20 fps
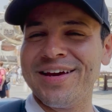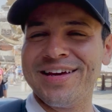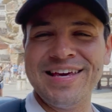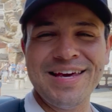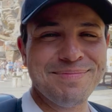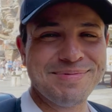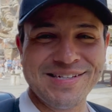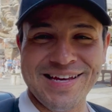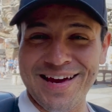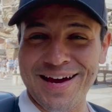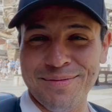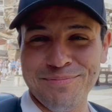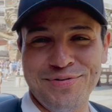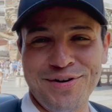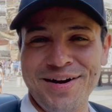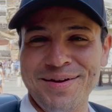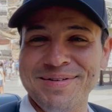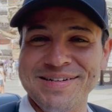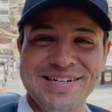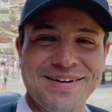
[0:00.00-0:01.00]
I keep saying, I'm
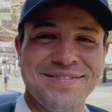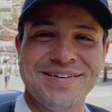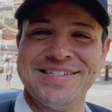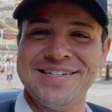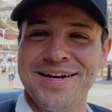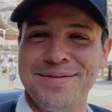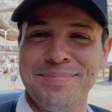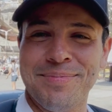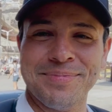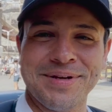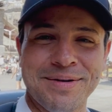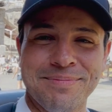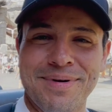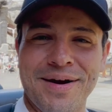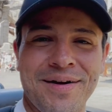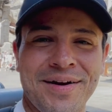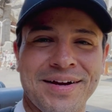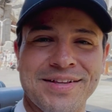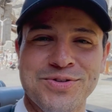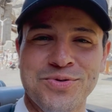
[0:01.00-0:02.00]
pretty much every tip I'm
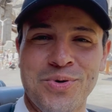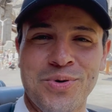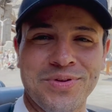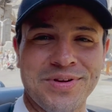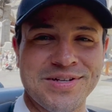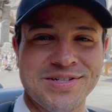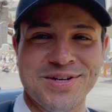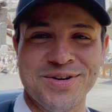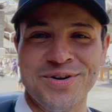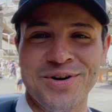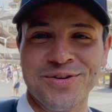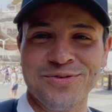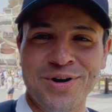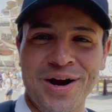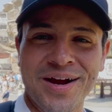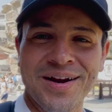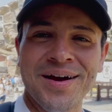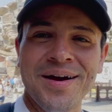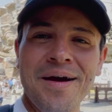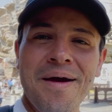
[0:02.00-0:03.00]
comparing it to Walt Disney World,
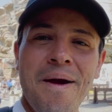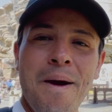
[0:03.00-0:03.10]
right?